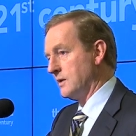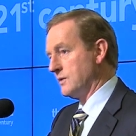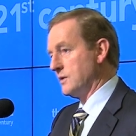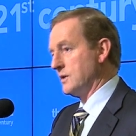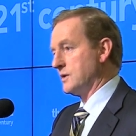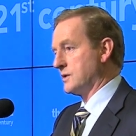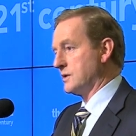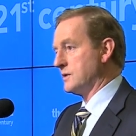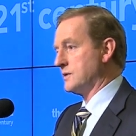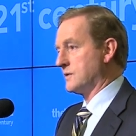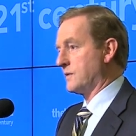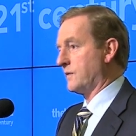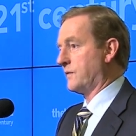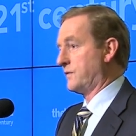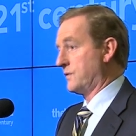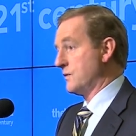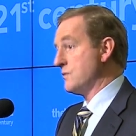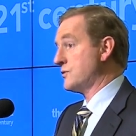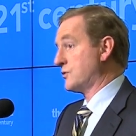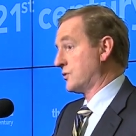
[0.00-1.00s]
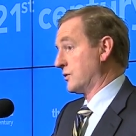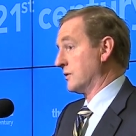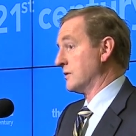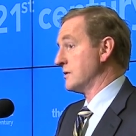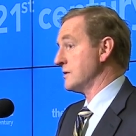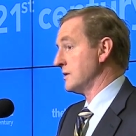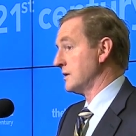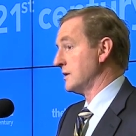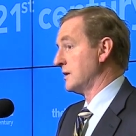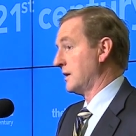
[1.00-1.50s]
This is the
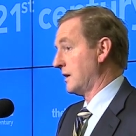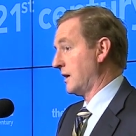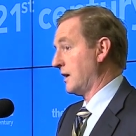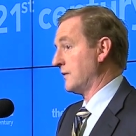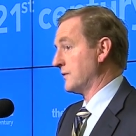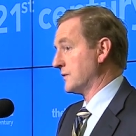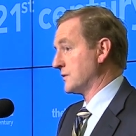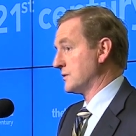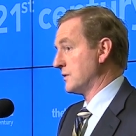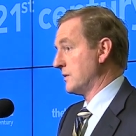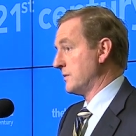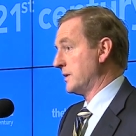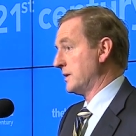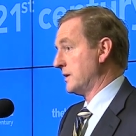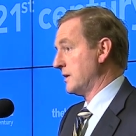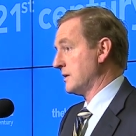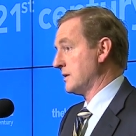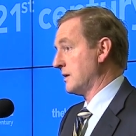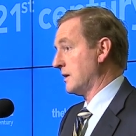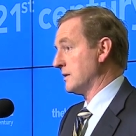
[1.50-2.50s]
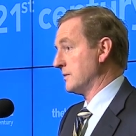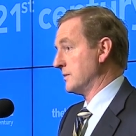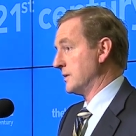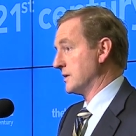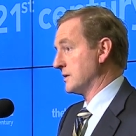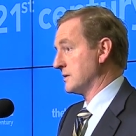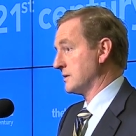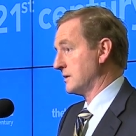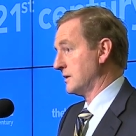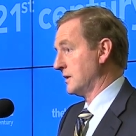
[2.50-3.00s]
future of so many
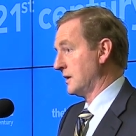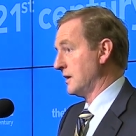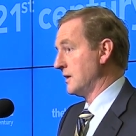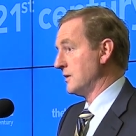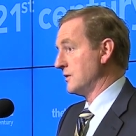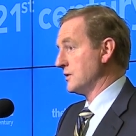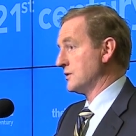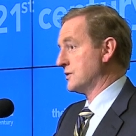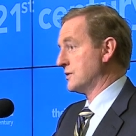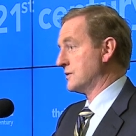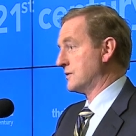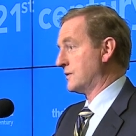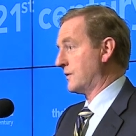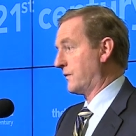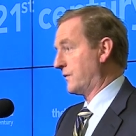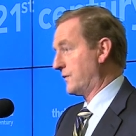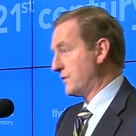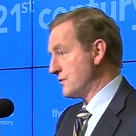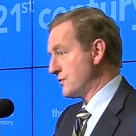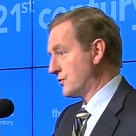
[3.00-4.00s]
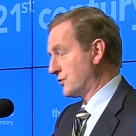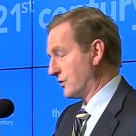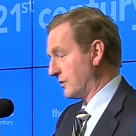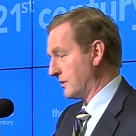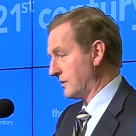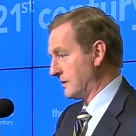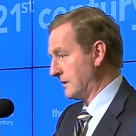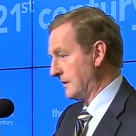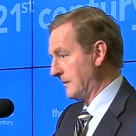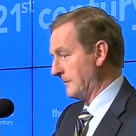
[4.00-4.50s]
economies. This is the
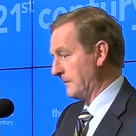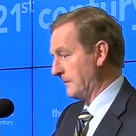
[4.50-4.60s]
future